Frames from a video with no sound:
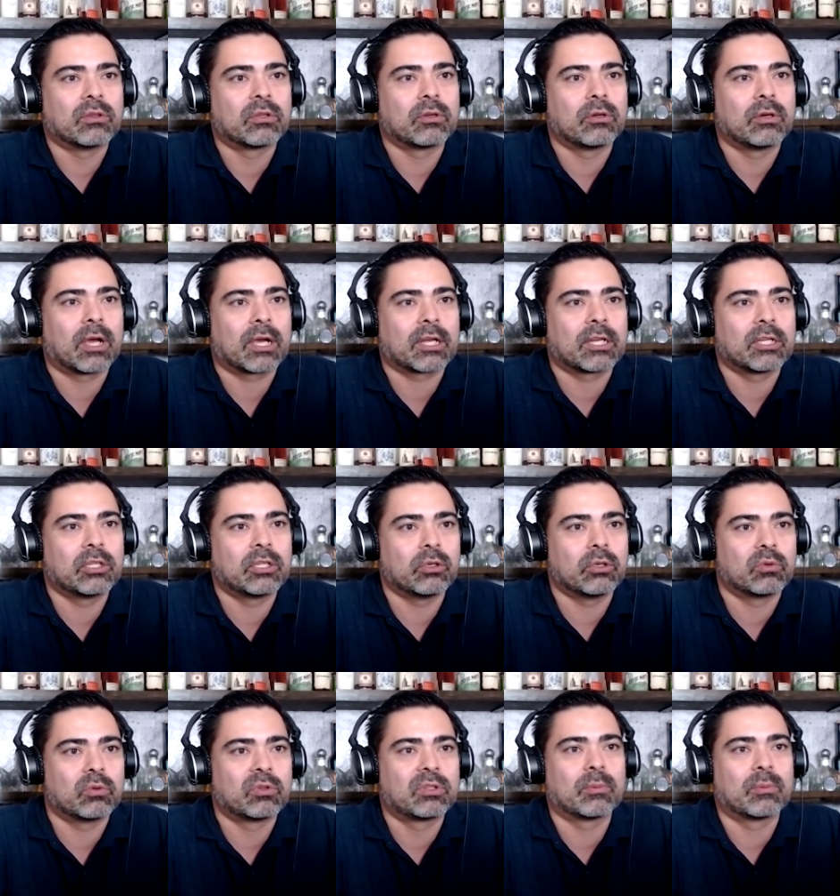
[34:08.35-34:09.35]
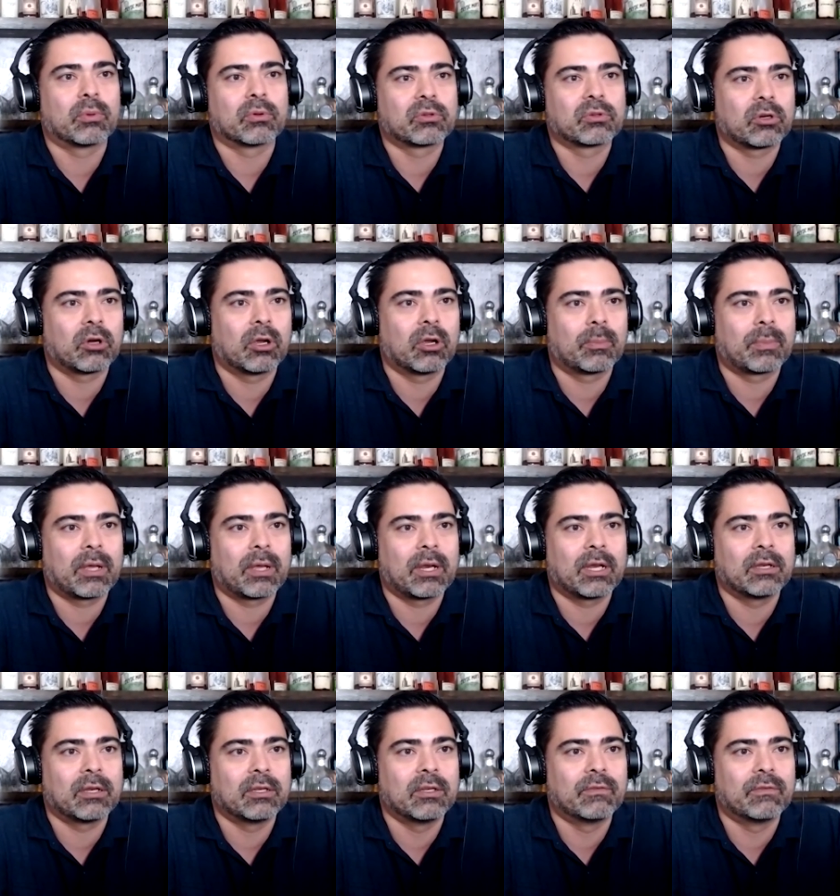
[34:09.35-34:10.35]
So you're not going to do simple syrup and
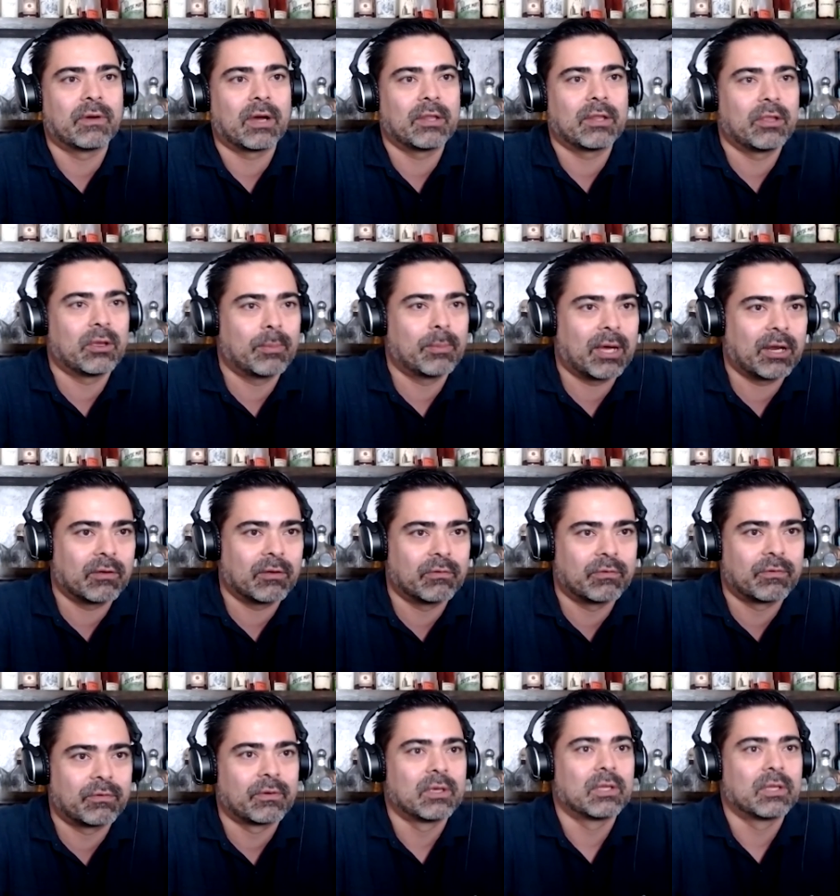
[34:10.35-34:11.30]
then divide the amount of